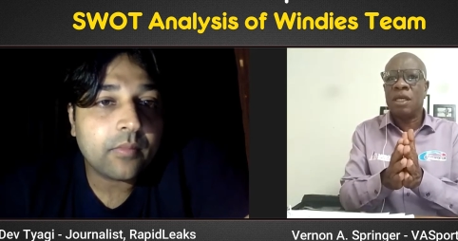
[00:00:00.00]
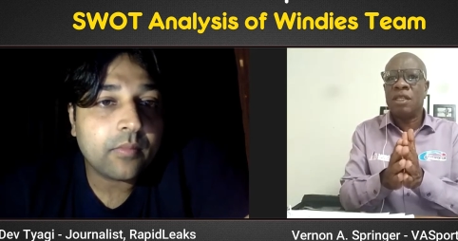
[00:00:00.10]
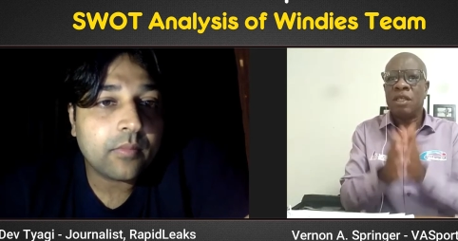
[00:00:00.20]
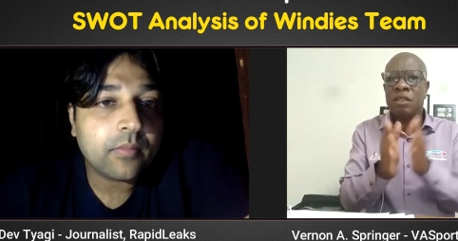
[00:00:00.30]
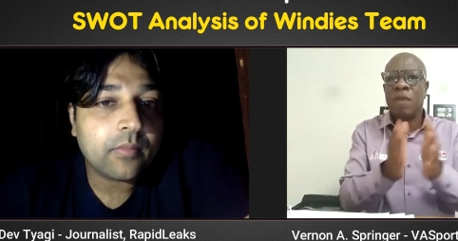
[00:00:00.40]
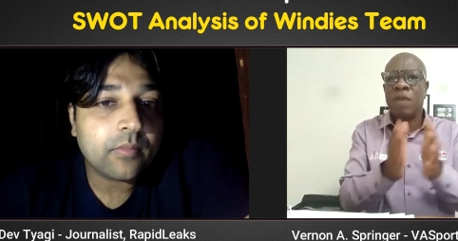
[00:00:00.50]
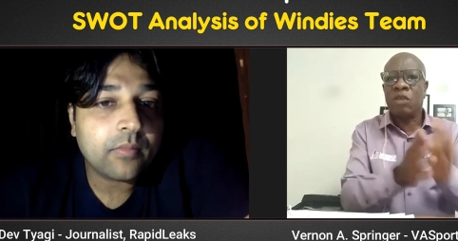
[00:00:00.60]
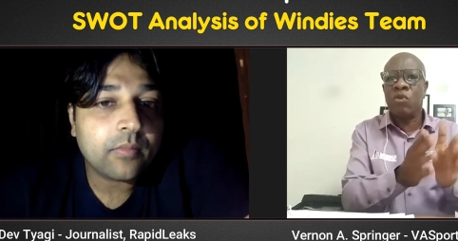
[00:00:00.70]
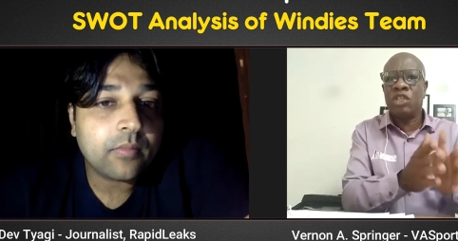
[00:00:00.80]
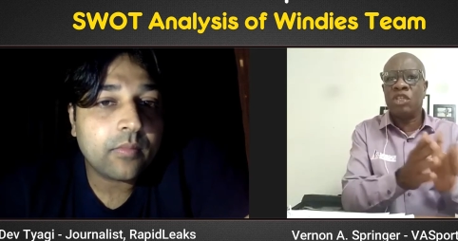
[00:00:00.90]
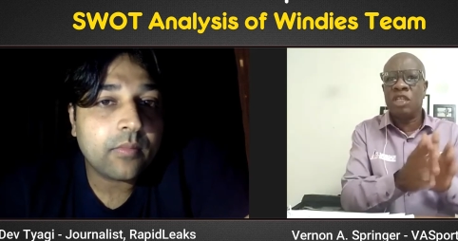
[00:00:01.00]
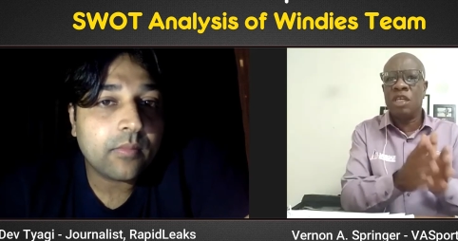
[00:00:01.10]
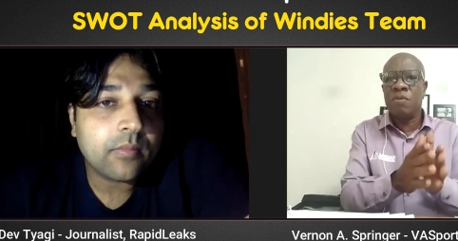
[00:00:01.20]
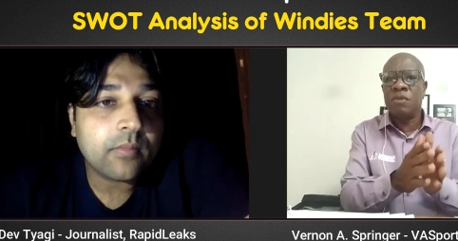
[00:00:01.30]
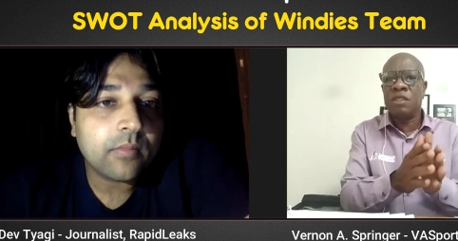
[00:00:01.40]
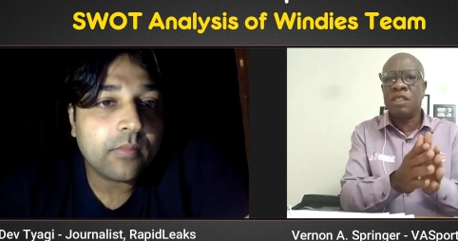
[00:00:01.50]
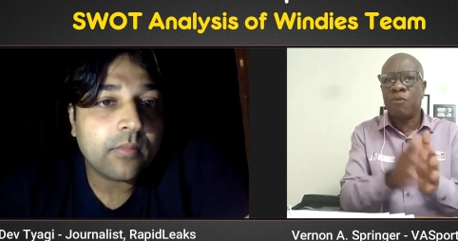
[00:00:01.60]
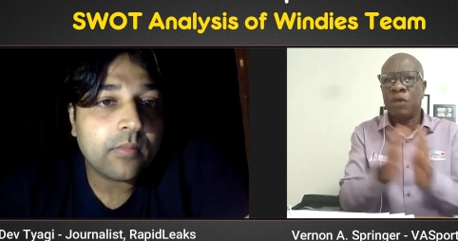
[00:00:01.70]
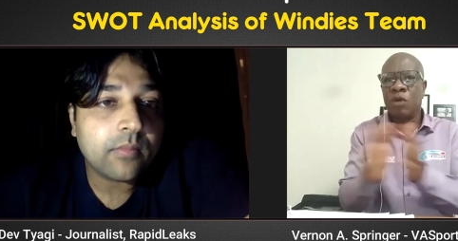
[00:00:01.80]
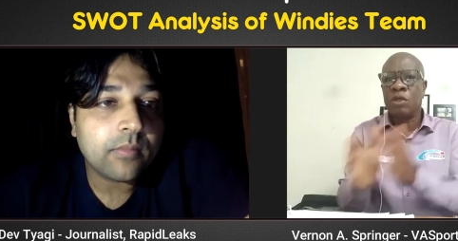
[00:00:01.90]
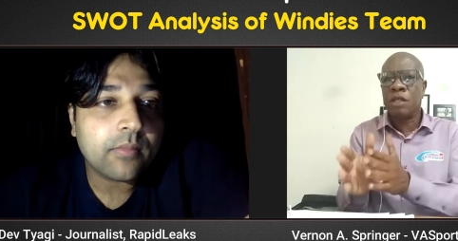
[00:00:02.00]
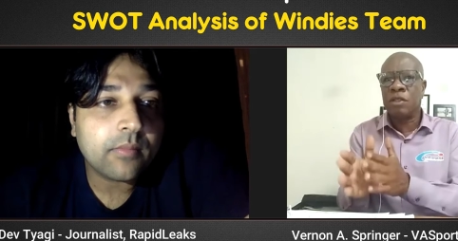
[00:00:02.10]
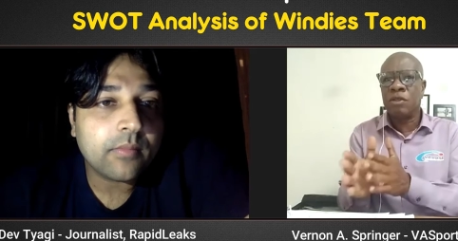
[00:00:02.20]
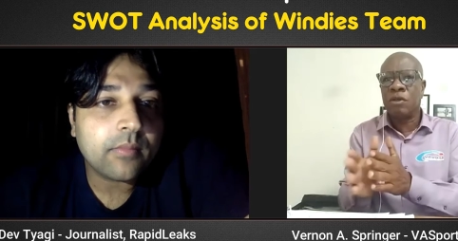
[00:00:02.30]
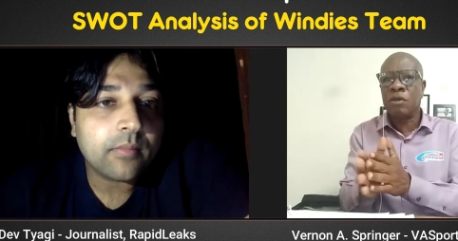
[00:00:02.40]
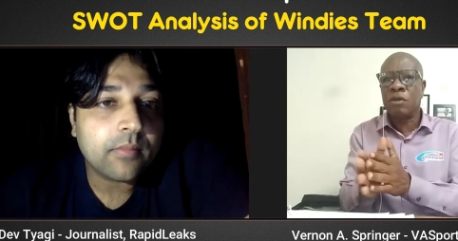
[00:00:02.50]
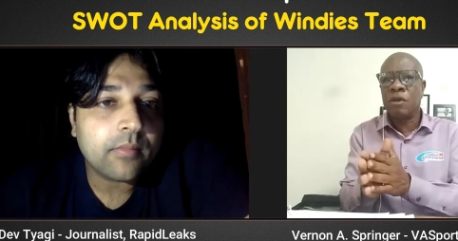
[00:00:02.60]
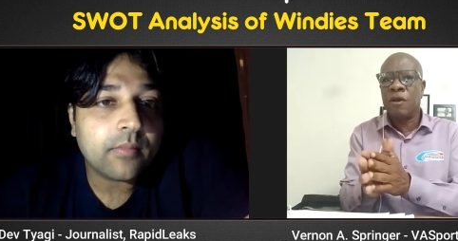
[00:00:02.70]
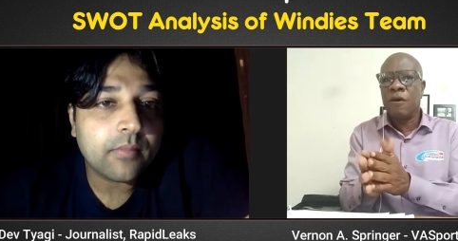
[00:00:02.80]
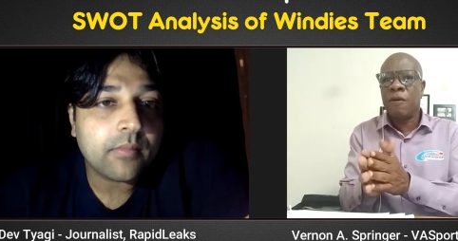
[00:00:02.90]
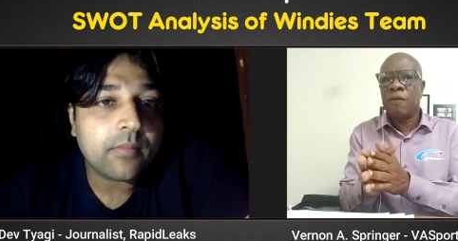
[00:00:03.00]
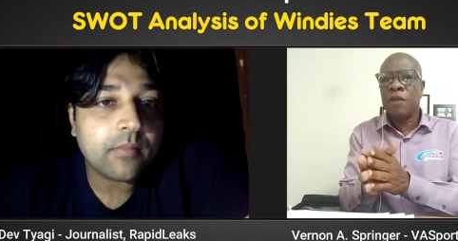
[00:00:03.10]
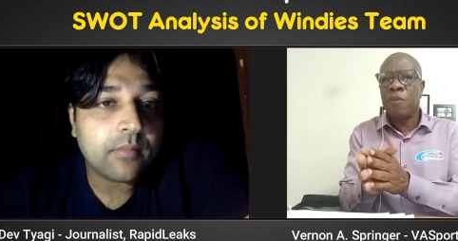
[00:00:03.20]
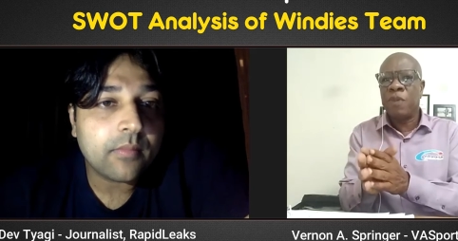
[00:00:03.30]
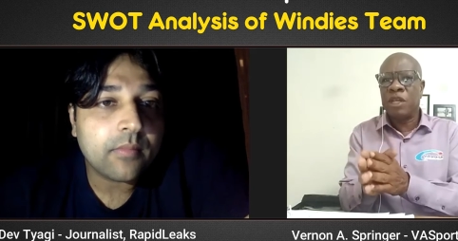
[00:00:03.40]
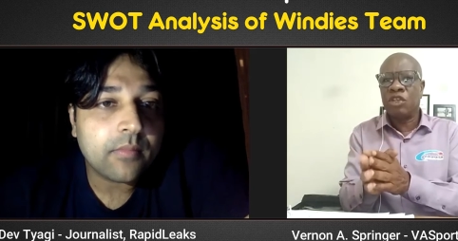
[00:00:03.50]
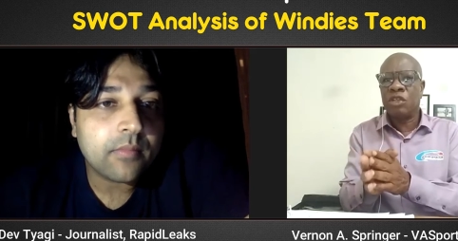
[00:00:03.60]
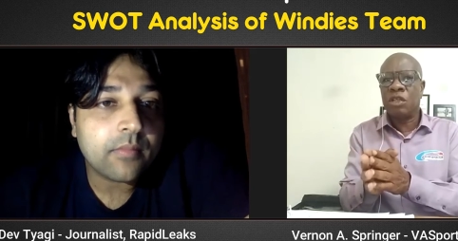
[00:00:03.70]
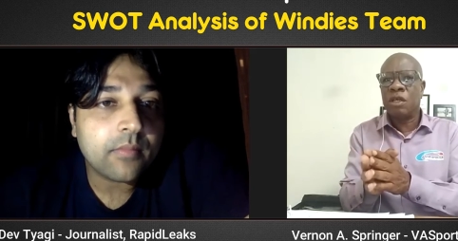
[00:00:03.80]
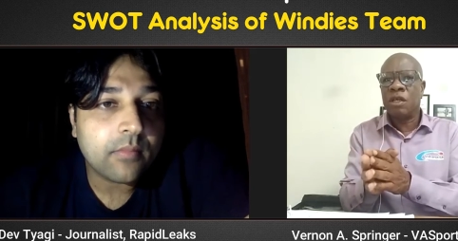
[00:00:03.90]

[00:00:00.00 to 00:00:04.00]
Speaker 1: it doesn't matter which team steps out onto the pitch.